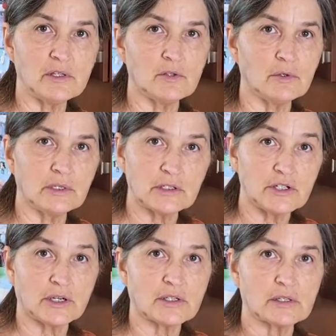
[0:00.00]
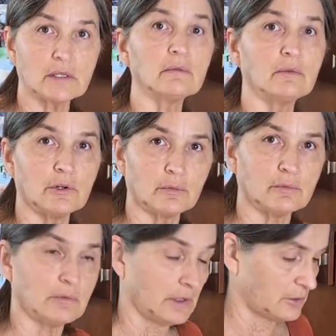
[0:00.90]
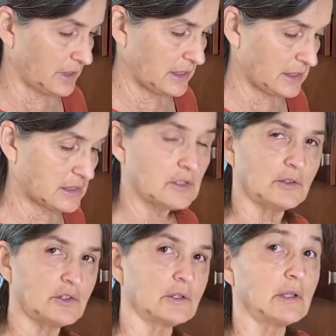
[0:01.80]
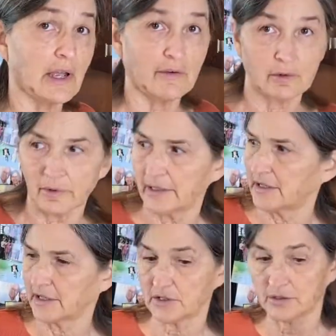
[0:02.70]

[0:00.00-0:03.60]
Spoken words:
You can adjust your ingredients so you have the right texture.